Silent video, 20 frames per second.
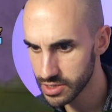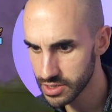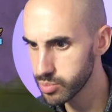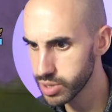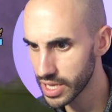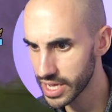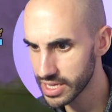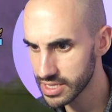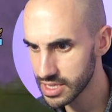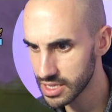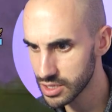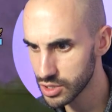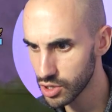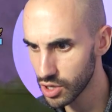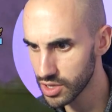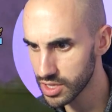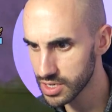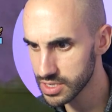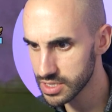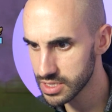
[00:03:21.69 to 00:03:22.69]
plant
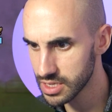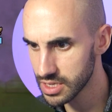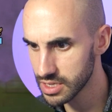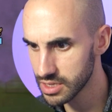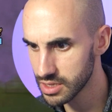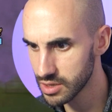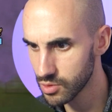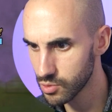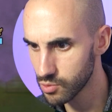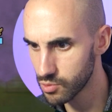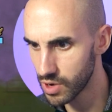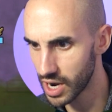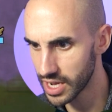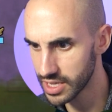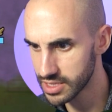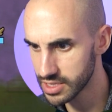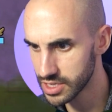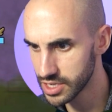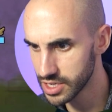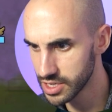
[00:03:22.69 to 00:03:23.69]
another seed
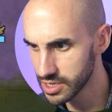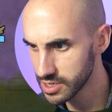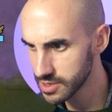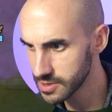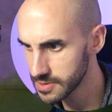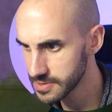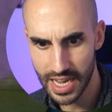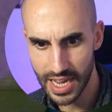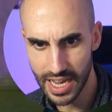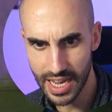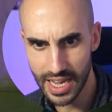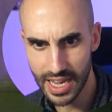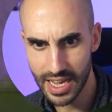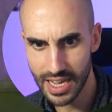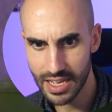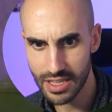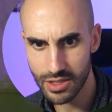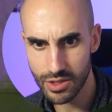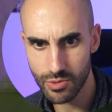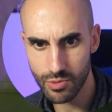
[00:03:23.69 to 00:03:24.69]
right here,
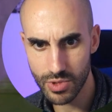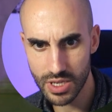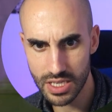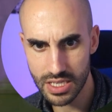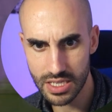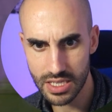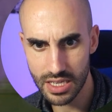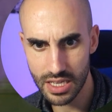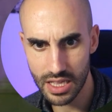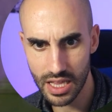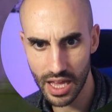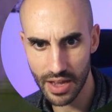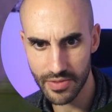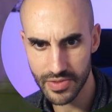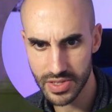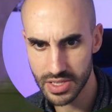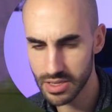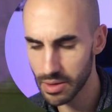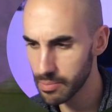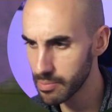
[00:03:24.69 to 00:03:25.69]
and we still have
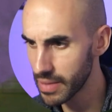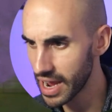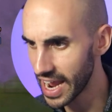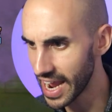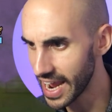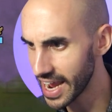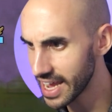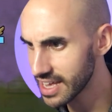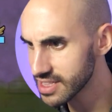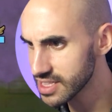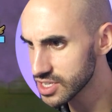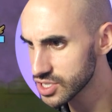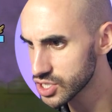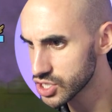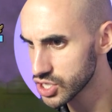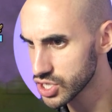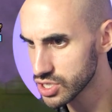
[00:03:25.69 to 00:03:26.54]
some energy.